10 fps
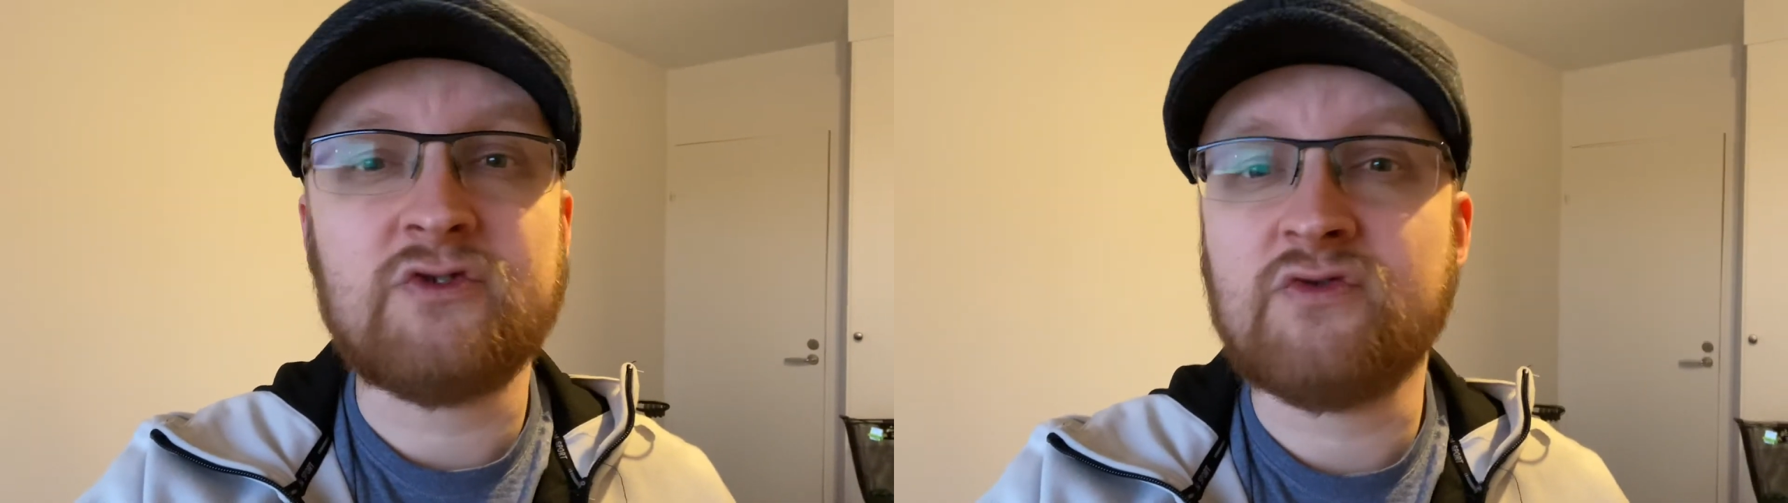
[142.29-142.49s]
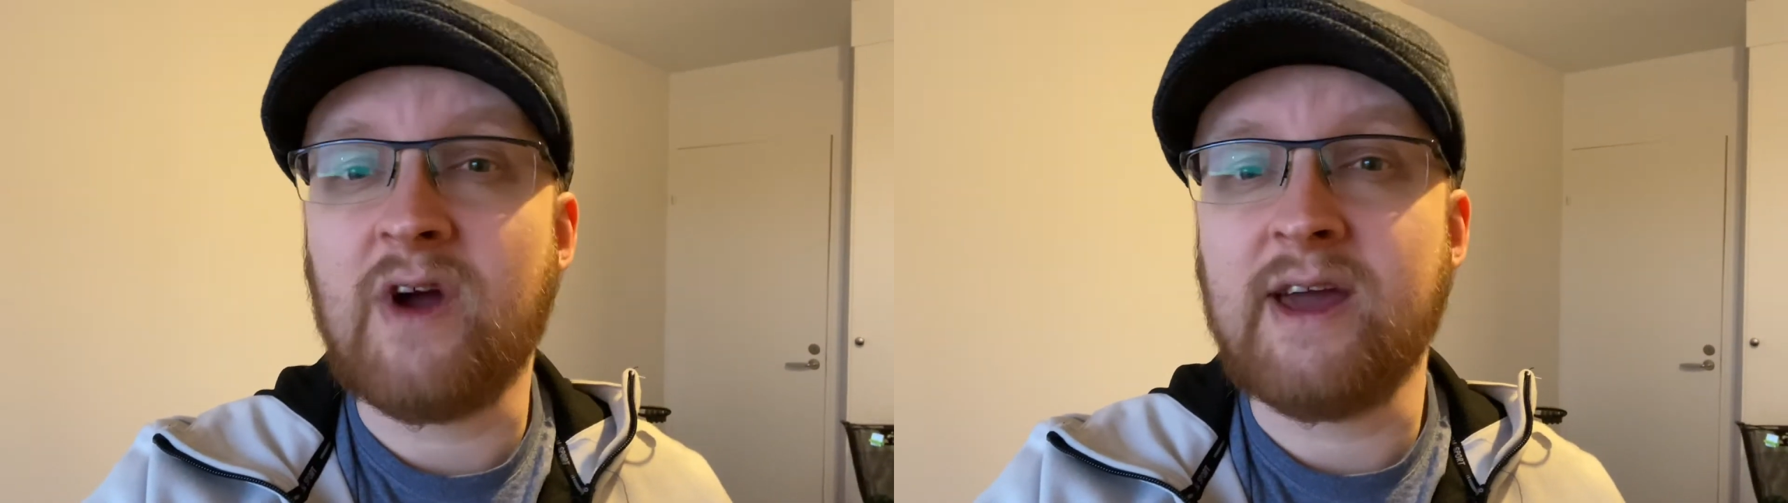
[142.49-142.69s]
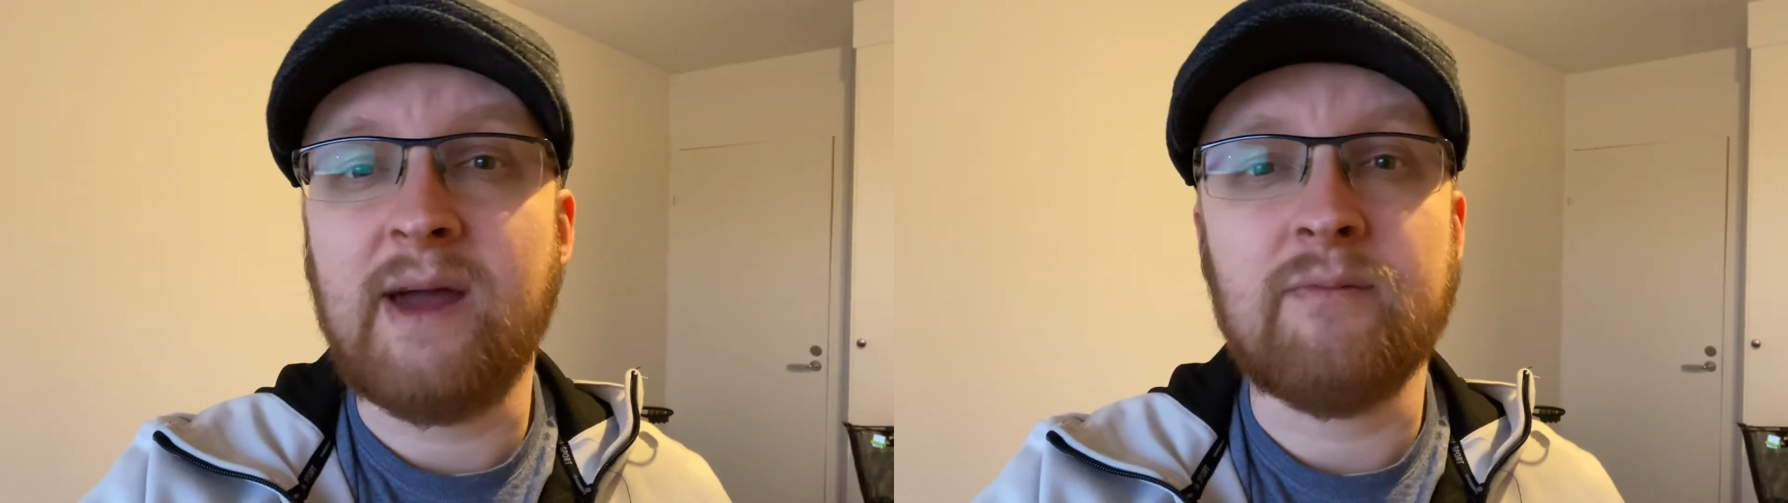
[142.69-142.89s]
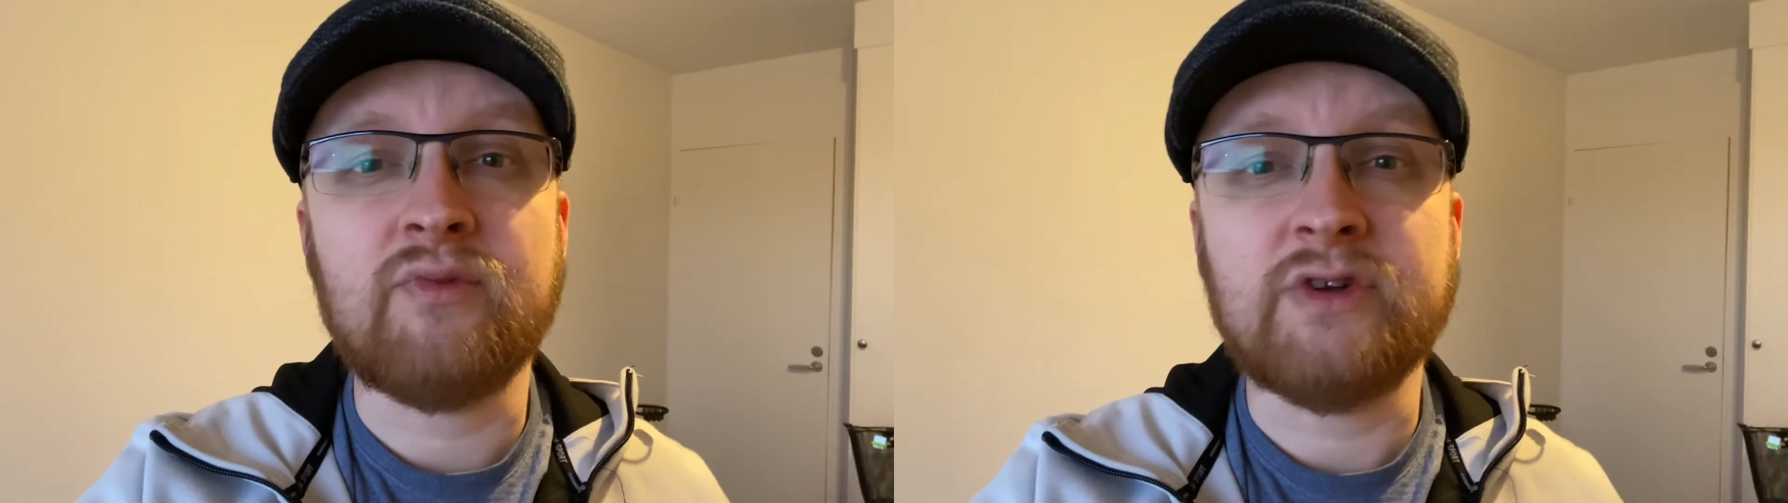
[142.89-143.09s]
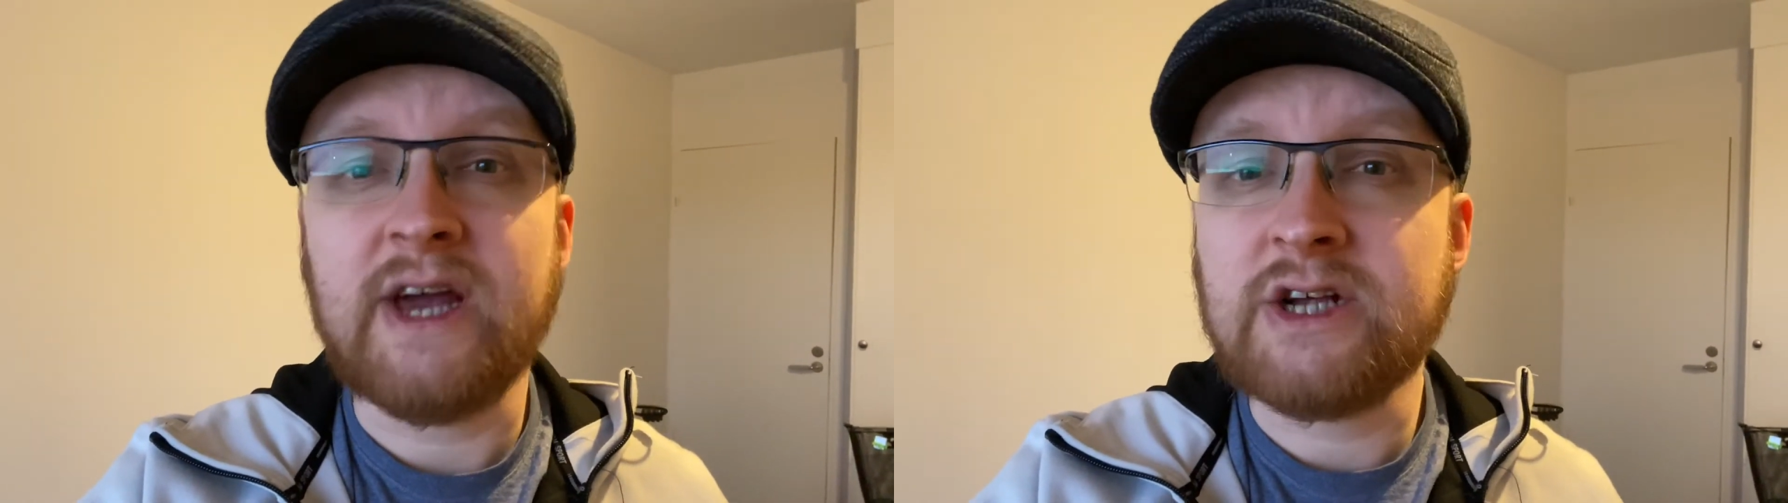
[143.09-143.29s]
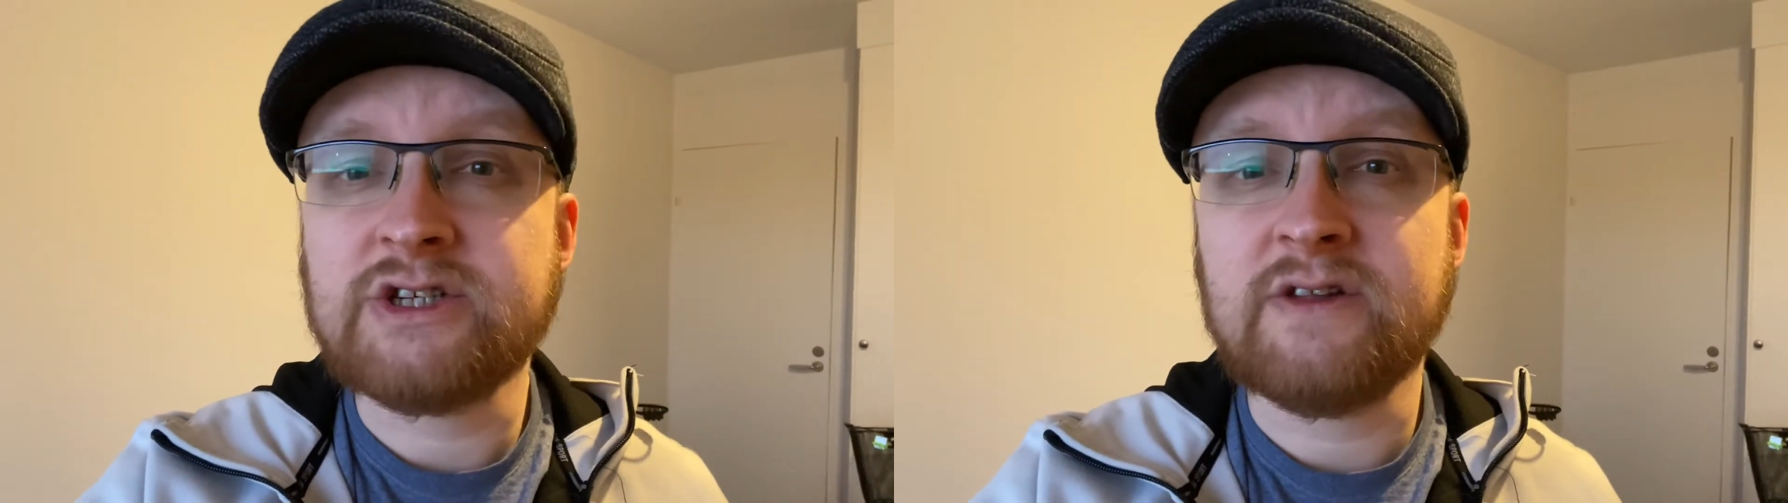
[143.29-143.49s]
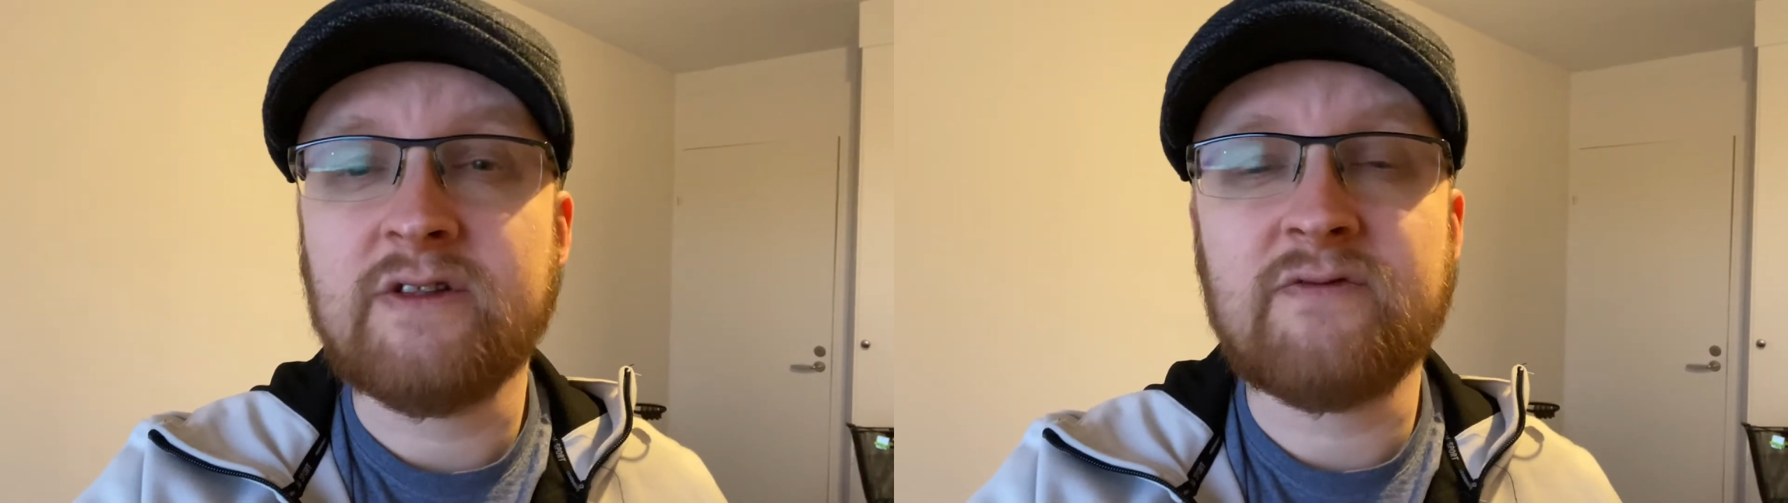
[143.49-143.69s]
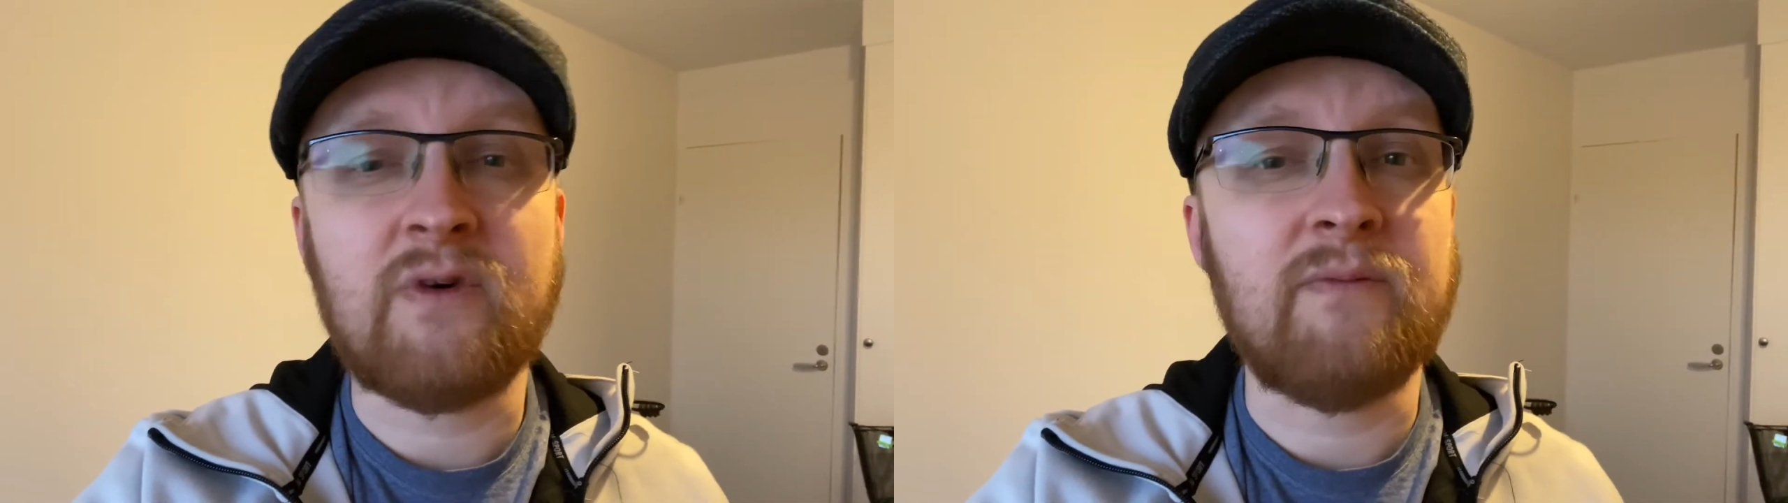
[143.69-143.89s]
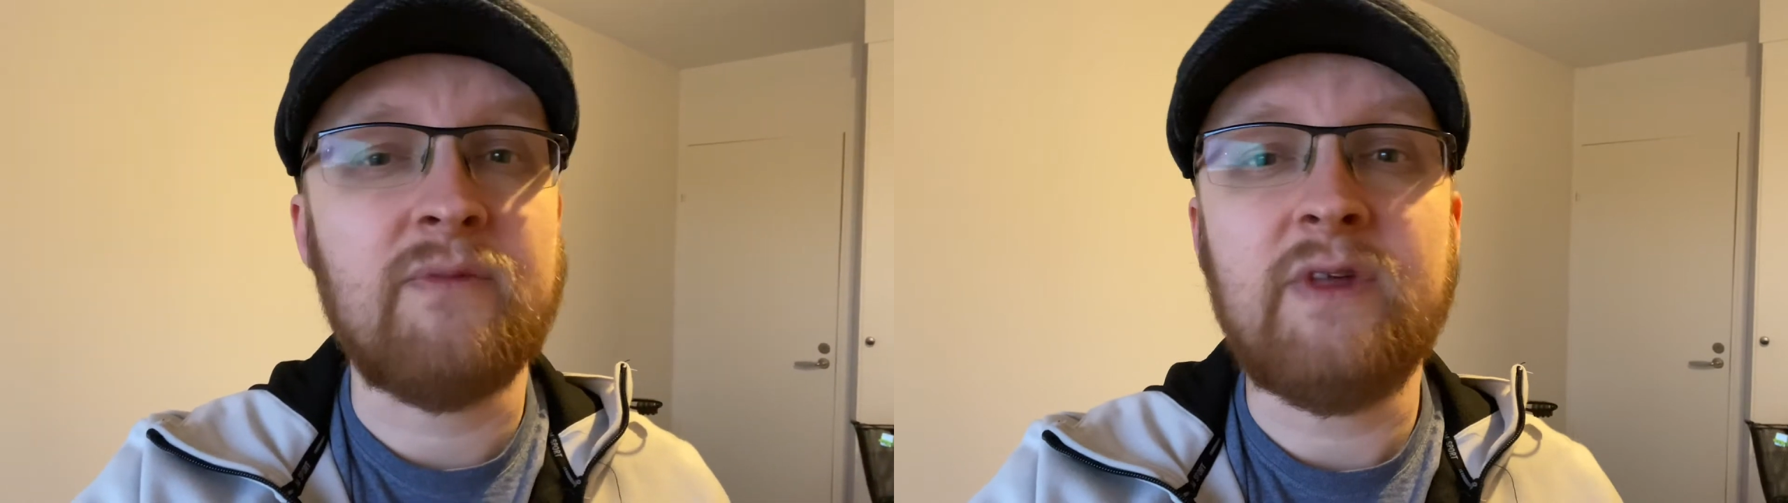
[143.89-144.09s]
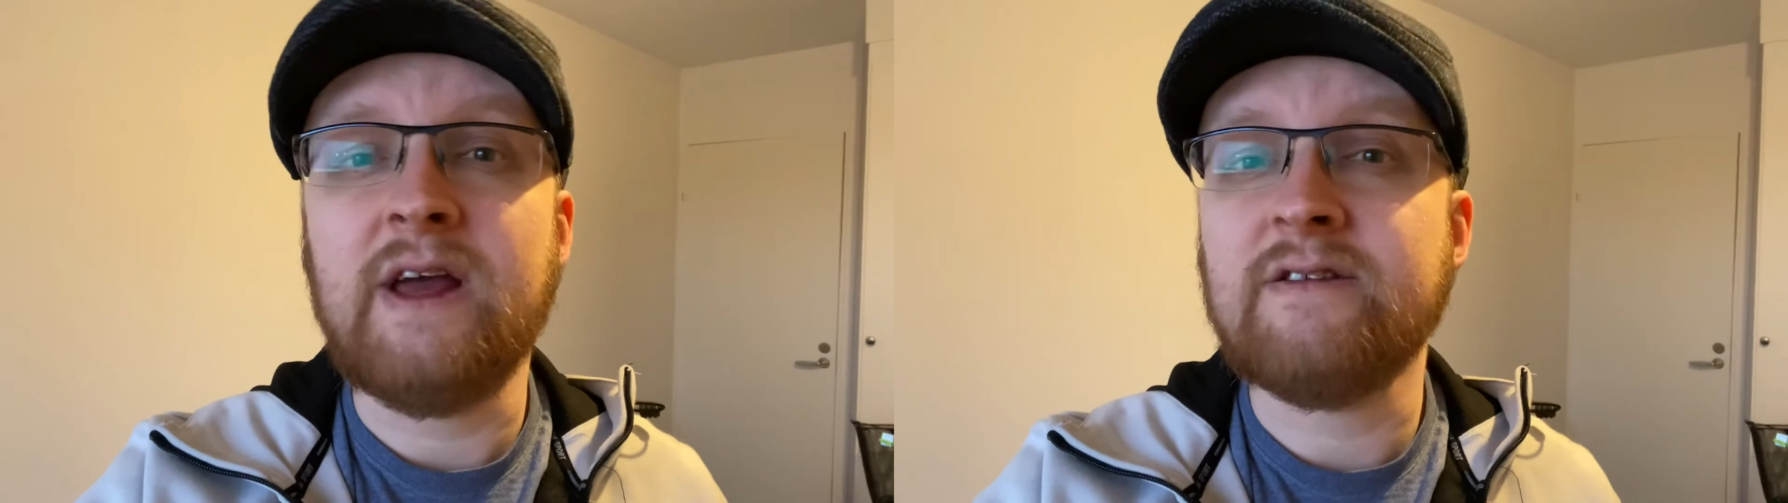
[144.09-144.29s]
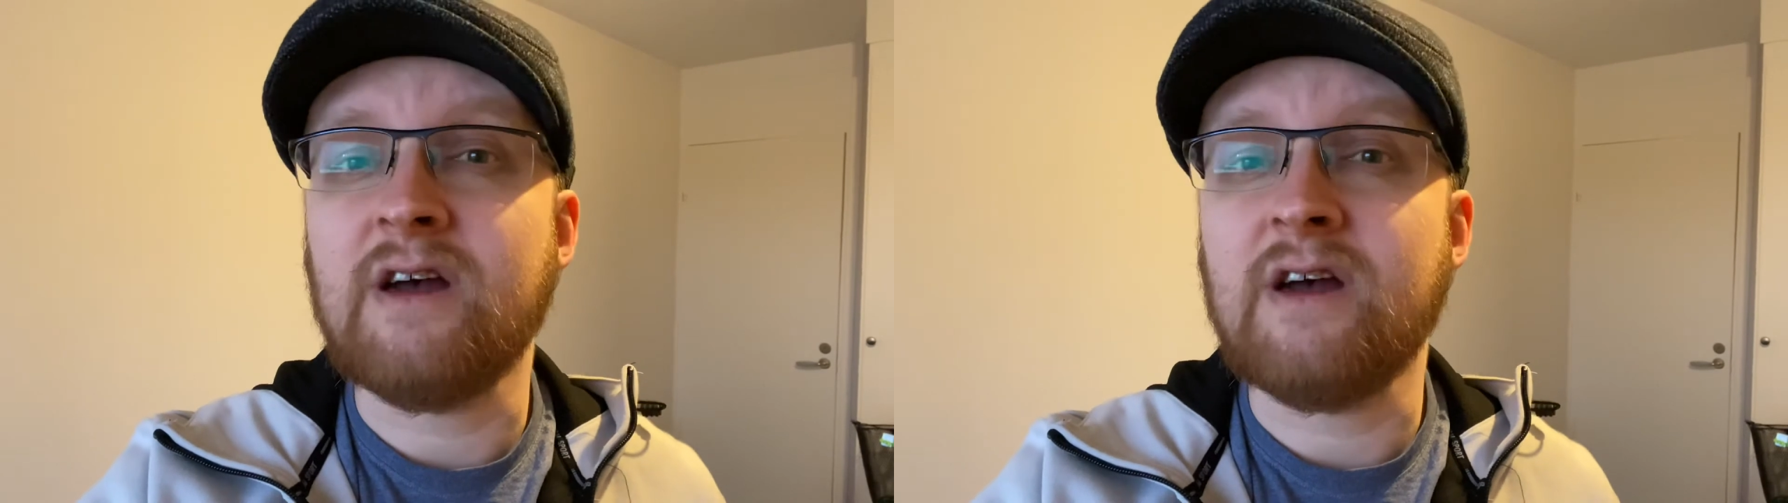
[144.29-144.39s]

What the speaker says: tracking predictions from things